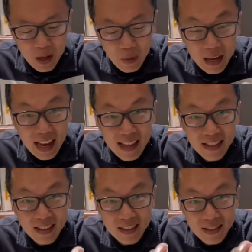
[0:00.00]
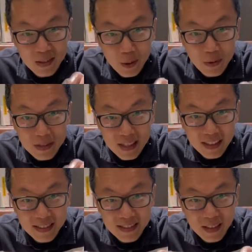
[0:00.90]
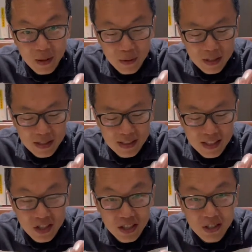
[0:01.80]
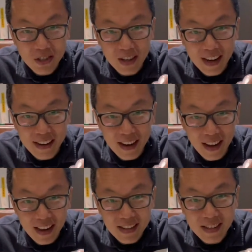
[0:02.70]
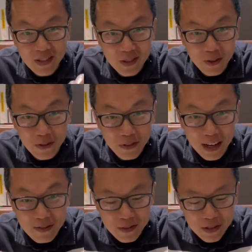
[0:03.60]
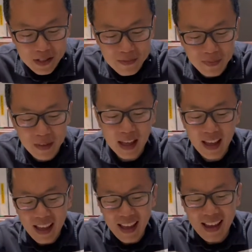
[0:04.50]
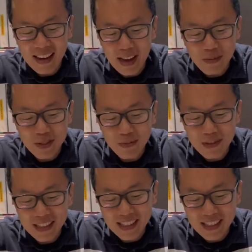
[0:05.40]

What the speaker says: we had the congjiang, which is the ginger and onion stir-fry version. And I'm just really